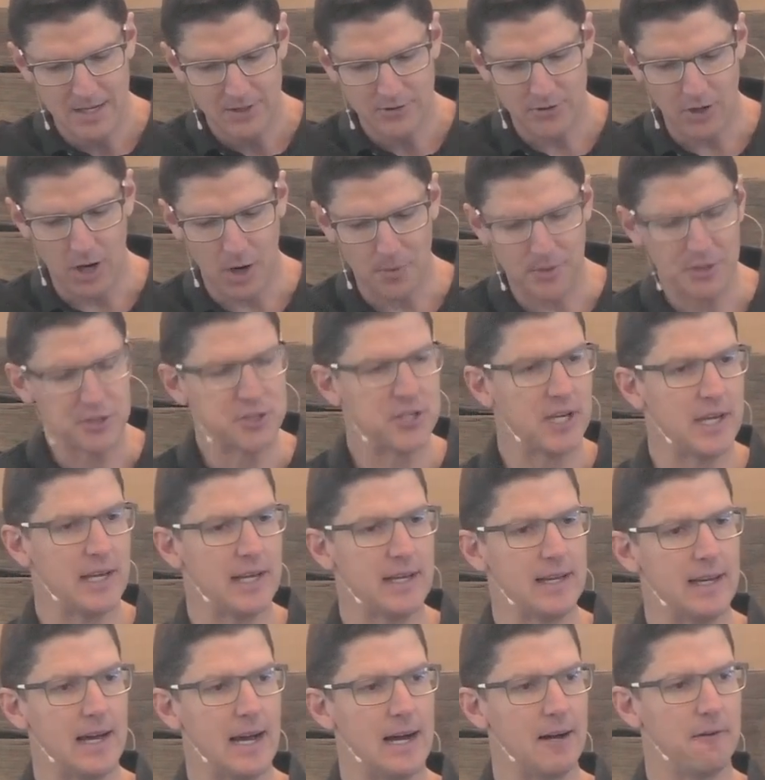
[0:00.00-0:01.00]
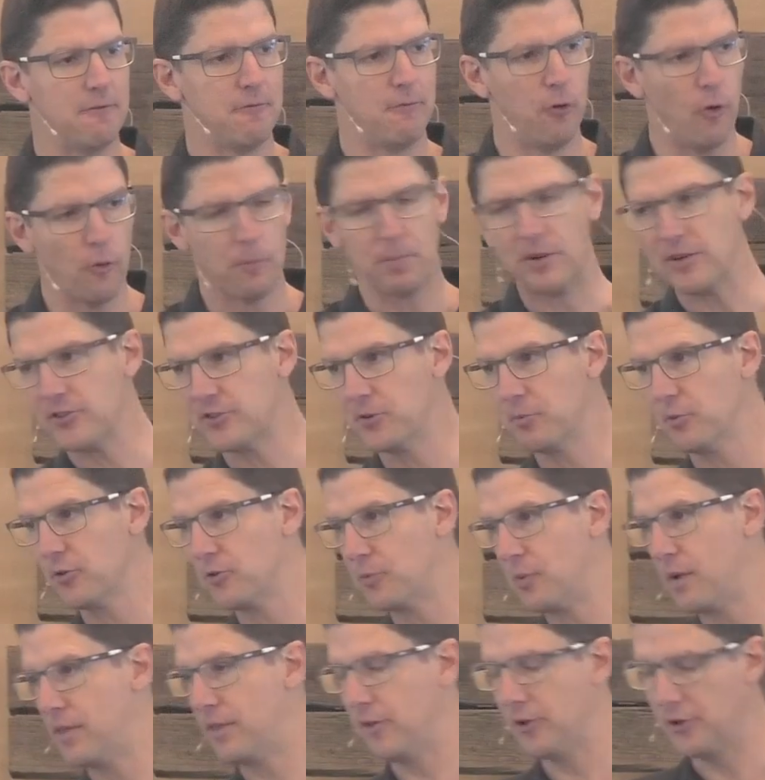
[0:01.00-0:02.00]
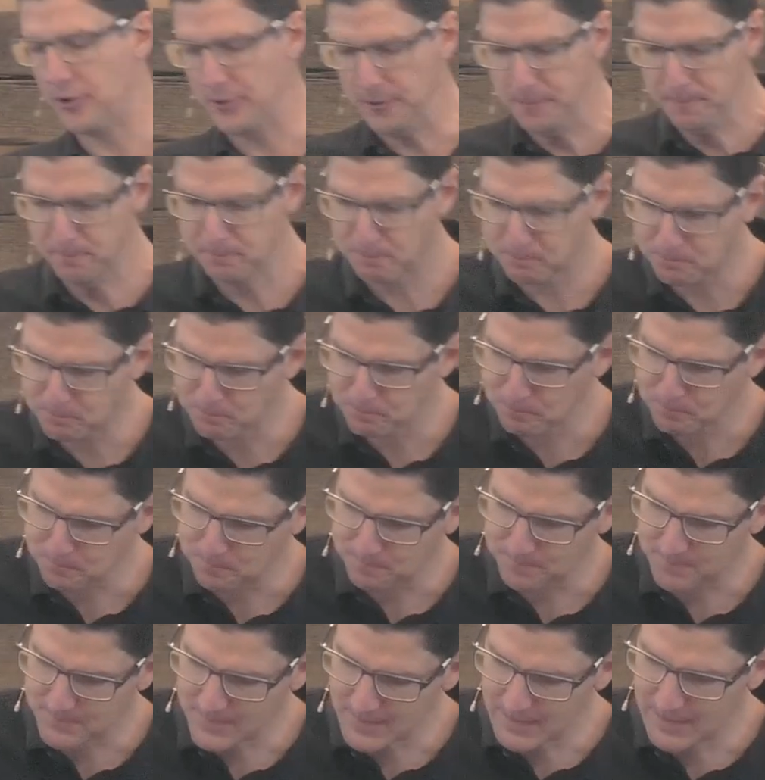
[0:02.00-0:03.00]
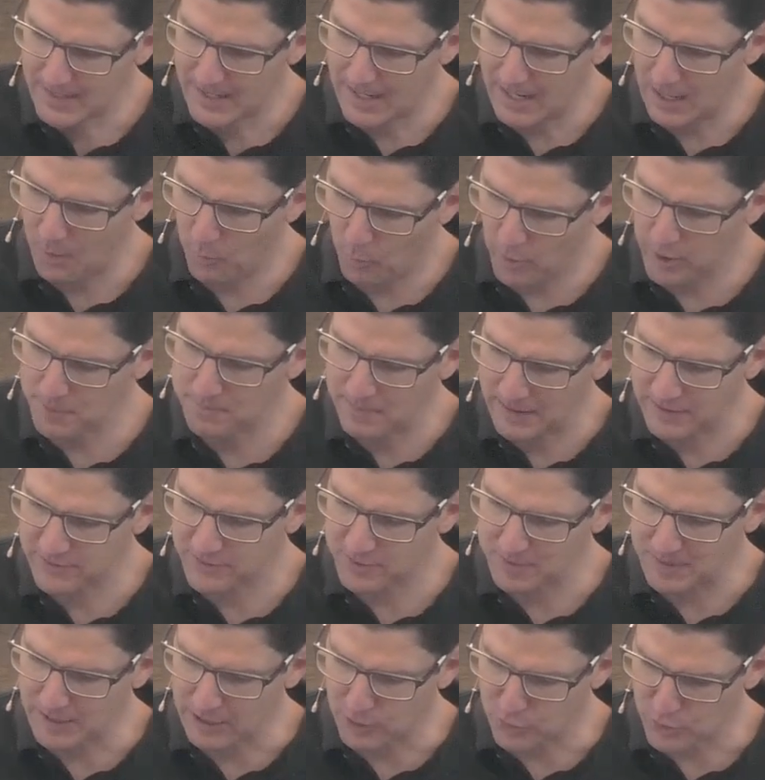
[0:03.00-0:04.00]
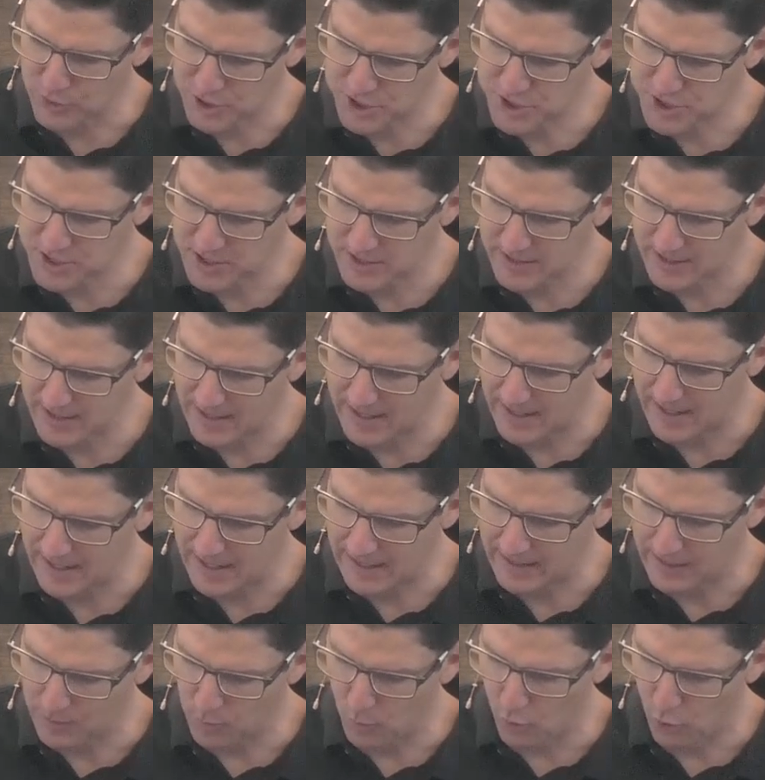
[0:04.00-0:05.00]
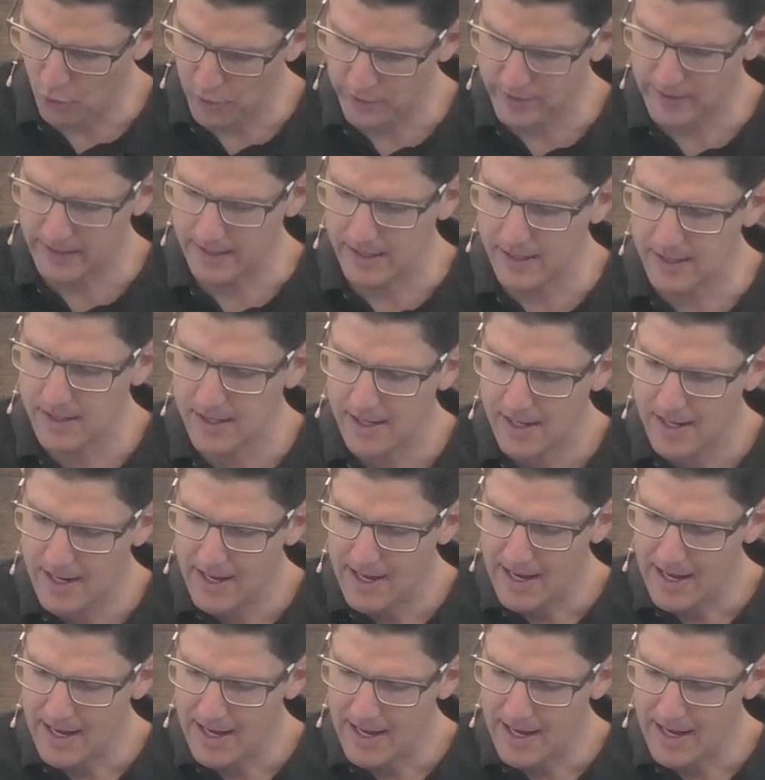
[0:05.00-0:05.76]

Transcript: So I want to share uh, four principles with you uh, on what it means to be a Christian uh, and a worker.